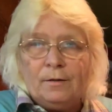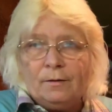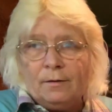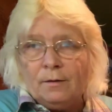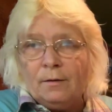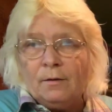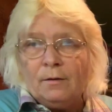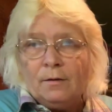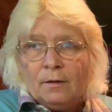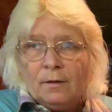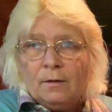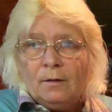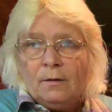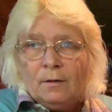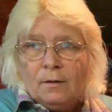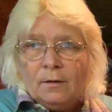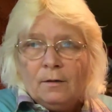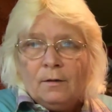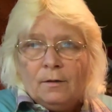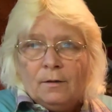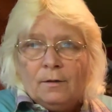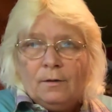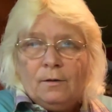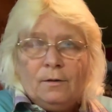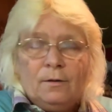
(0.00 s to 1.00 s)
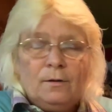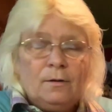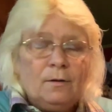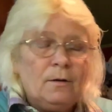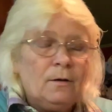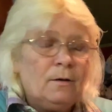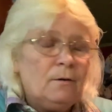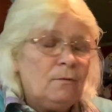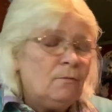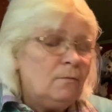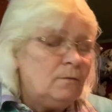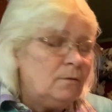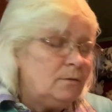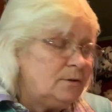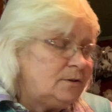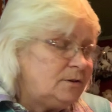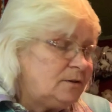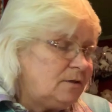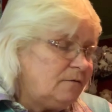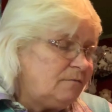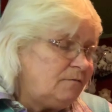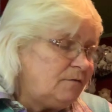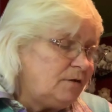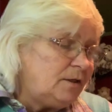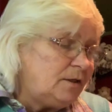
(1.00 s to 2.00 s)
and,
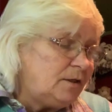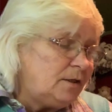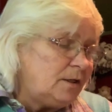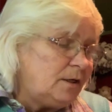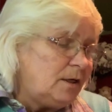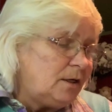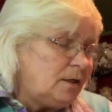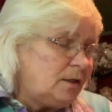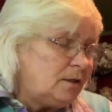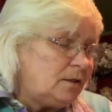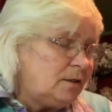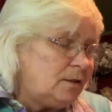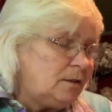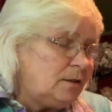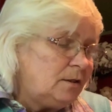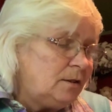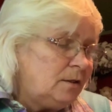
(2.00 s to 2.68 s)
stuff like that.